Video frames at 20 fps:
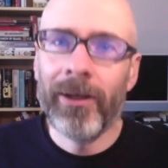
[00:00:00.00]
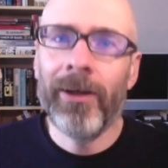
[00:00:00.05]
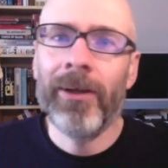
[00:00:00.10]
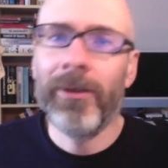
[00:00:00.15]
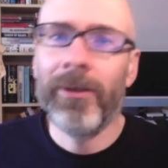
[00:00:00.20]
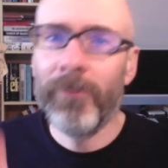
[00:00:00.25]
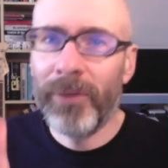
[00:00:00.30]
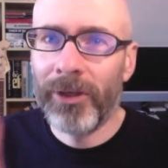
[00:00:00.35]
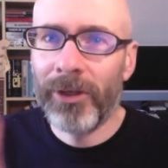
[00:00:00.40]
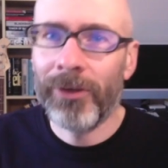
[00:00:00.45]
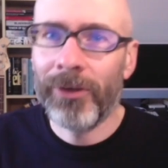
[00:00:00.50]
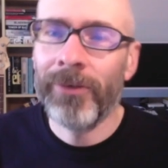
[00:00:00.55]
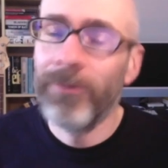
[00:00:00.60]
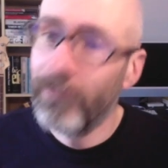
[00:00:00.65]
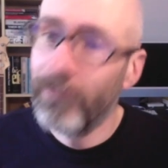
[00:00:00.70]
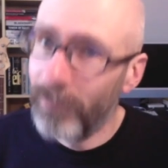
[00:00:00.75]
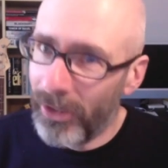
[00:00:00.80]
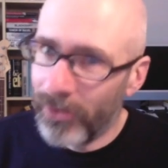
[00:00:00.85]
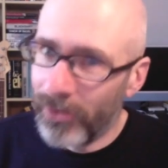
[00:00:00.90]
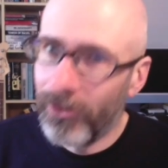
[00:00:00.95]
Oh, better
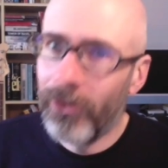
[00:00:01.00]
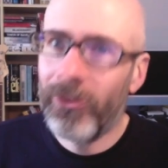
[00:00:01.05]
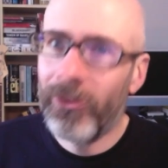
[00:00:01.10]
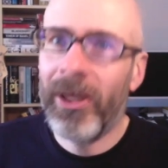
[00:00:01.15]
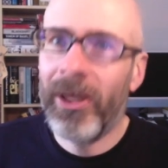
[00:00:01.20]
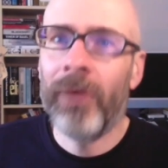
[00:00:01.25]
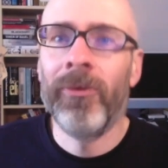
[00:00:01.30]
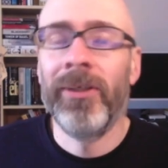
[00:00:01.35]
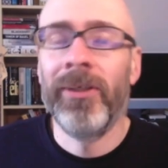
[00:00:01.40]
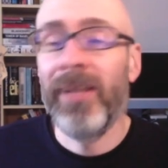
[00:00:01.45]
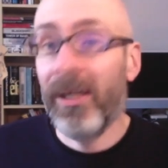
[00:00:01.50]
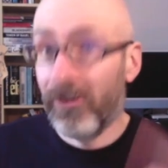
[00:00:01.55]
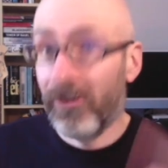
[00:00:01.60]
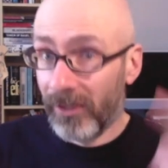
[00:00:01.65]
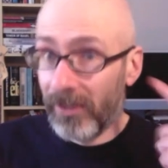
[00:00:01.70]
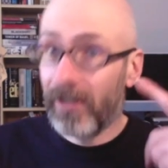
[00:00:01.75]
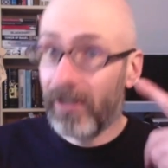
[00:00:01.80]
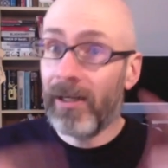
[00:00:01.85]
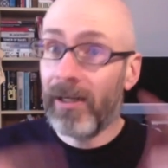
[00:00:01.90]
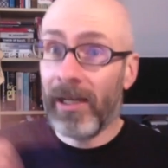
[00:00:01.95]
note that one down.
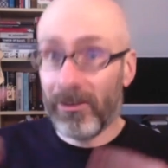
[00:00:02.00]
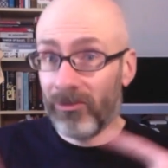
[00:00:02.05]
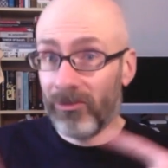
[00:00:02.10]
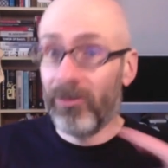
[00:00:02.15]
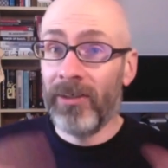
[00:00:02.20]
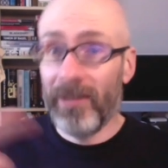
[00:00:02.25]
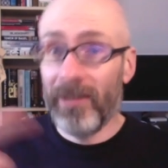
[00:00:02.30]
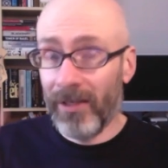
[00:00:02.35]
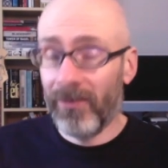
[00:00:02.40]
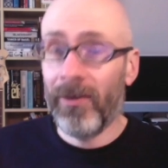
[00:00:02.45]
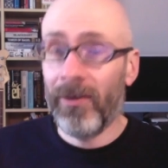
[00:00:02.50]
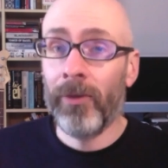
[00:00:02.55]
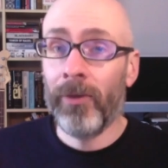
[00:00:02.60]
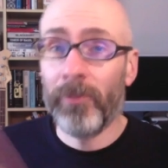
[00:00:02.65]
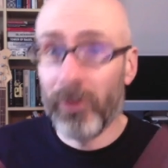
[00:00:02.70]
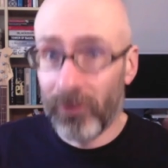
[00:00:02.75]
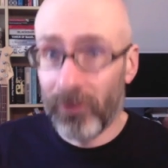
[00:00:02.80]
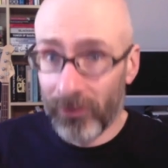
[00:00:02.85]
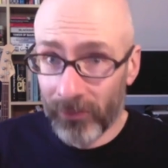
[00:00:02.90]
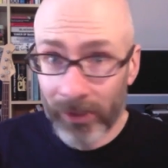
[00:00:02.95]
And it actually does help
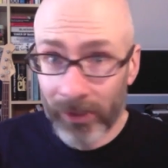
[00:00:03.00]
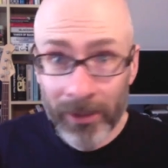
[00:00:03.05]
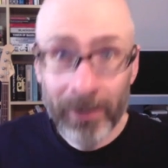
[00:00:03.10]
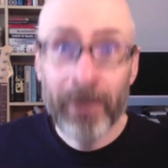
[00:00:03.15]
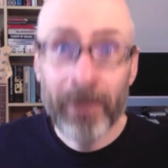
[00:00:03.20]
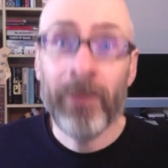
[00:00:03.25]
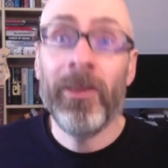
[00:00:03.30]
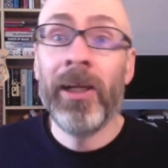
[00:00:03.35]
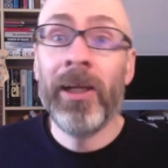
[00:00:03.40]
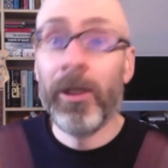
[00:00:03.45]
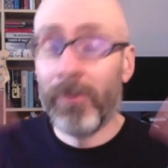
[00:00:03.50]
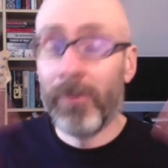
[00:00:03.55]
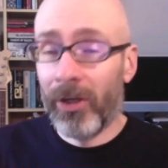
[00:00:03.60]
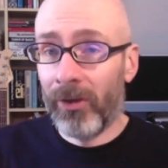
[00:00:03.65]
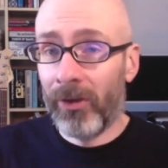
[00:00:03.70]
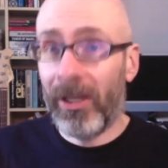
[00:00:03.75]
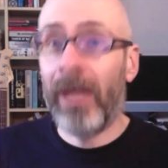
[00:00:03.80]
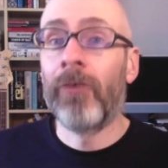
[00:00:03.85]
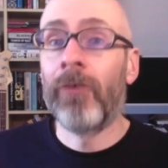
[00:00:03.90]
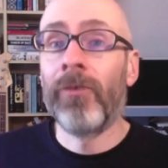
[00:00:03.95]
you to think
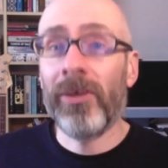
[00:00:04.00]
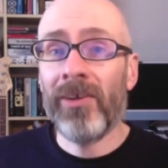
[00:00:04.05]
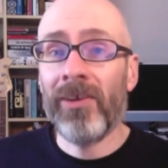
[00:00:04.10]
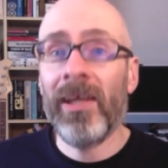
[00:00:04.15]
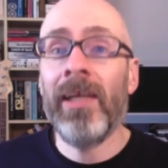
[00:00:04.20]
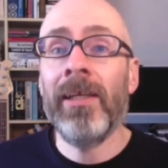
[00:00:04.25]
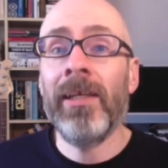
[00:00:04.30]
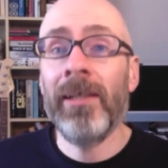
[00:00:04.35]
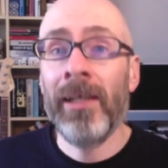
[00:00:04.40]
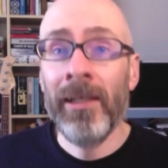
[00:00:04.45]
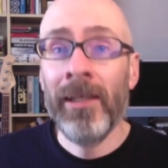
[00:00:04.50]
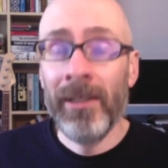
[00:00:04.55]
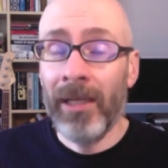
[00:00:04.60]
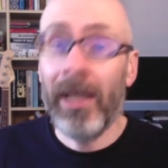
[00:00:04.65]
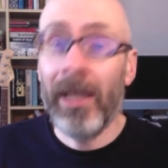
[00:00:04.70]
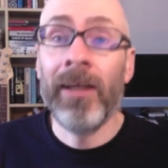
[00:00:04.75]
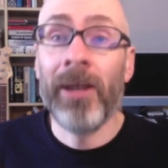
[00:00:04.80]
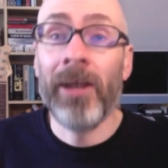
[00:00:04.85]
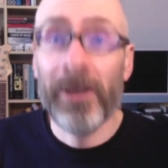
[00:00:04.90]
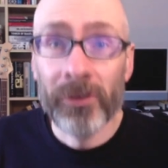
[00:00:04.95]
about and retain
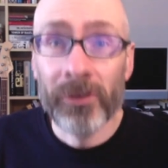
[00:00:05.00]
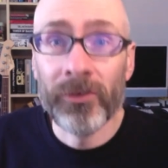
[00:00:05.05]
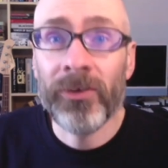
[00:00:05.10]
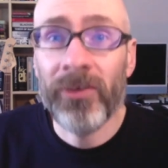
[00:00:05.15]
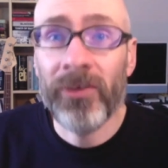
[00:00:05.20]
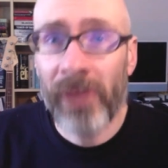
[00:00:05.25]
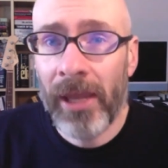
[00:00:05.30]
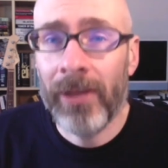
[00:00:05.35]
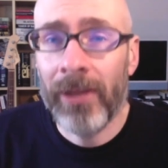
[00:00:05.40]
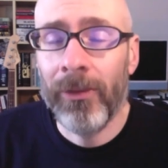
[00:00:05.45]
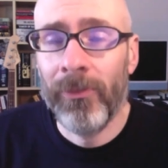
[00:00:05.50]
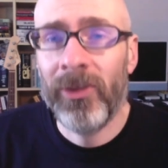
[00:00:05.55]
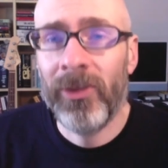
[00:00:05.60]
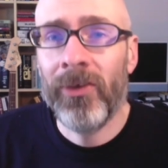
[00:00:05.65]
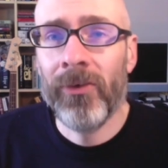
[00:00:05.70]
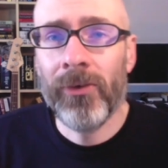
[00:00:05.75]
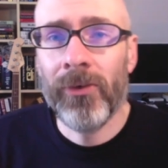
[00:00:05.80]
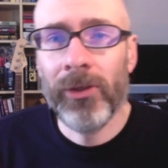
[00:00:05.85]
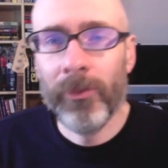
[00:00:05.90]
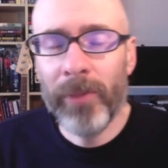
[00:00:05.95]
and understand the
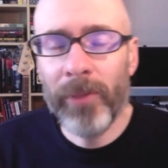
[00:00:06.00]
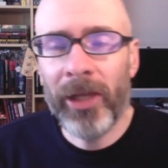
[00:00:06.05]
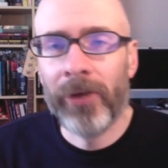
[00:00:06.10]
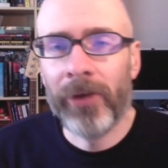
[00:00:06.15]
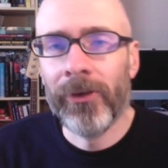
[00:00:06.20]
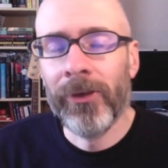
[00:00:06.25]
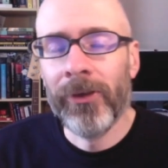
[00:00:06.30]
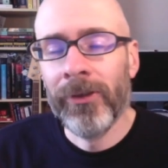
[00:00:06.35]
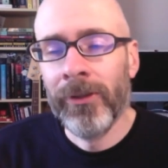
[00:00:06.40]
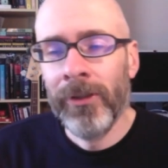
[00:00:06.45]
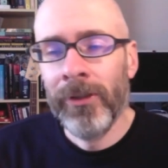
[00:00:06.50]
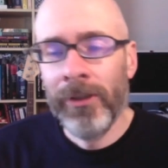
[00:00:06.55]
material better.